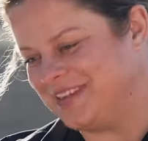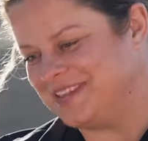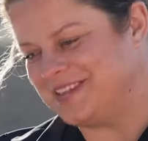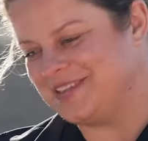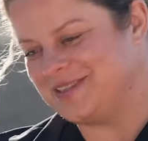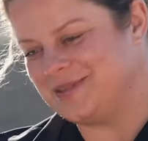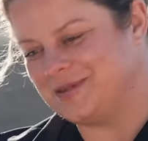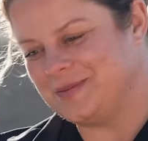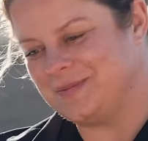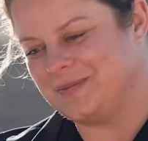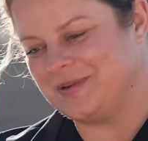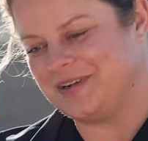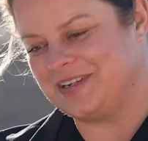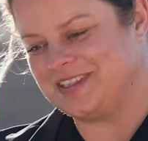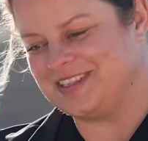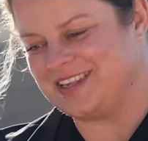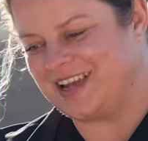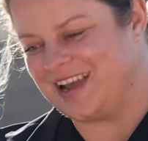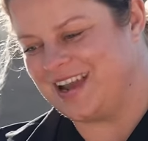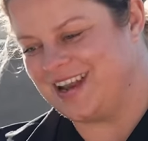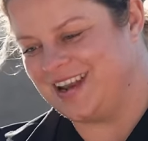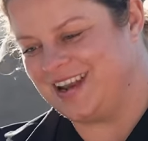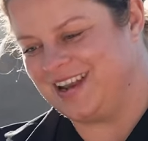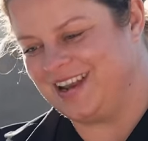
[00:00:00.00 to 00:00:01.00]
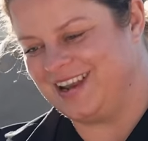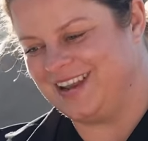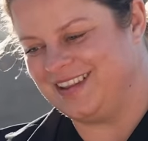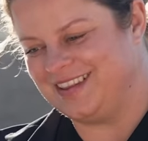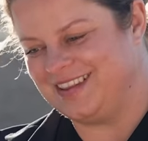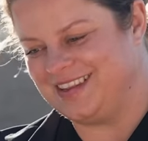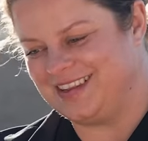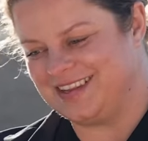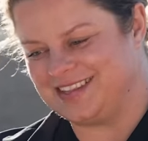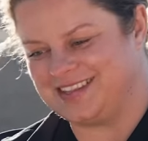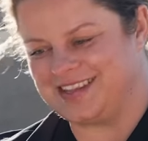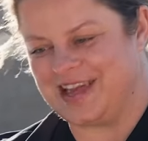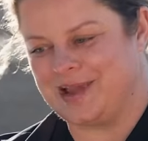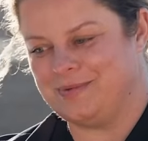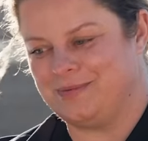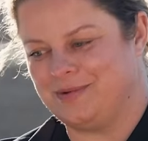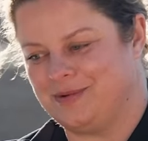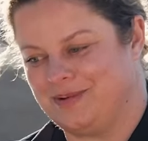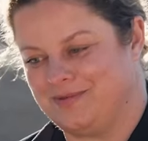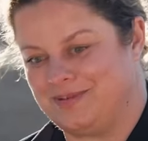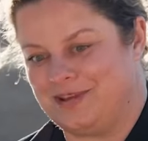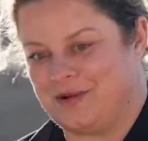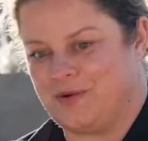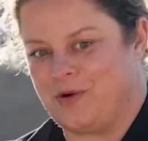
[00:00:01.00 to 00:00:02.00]
it's super exciting, the
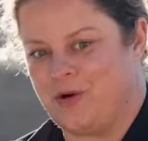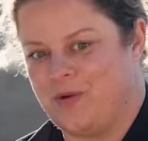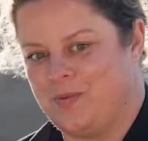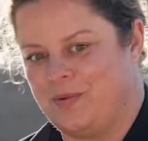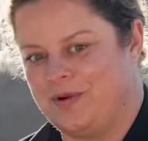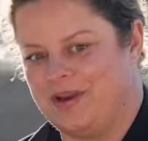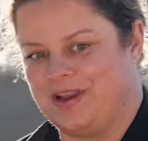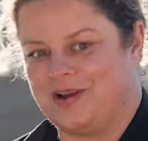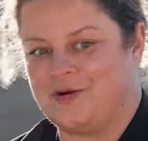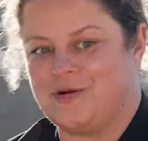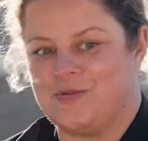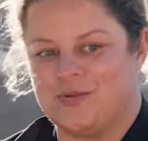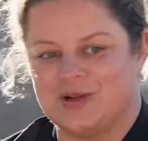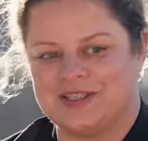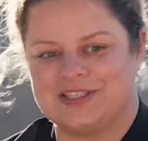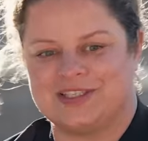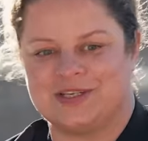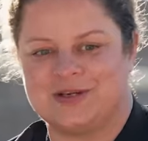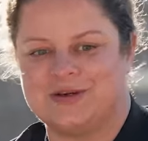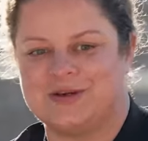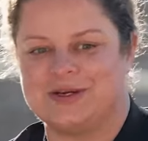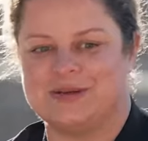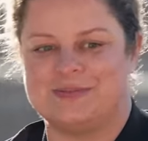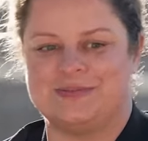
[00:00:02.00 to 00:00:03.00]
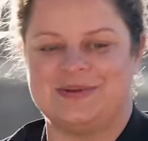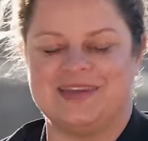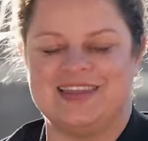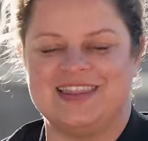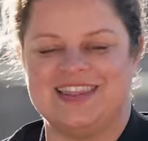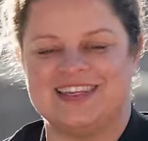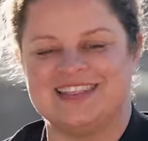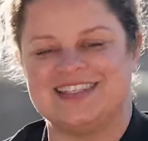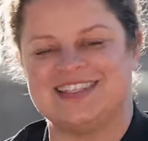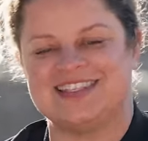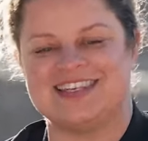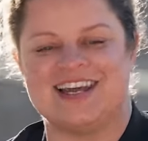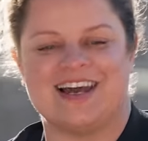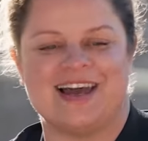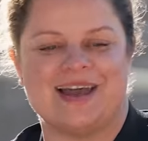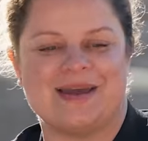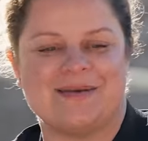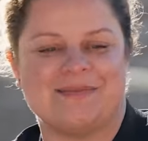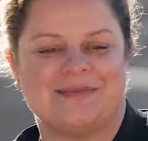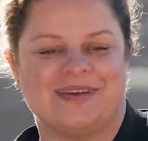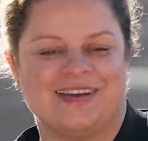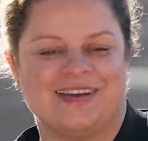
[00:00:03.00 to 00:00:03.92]
excitement of like opening, oh, what's it going to be this time?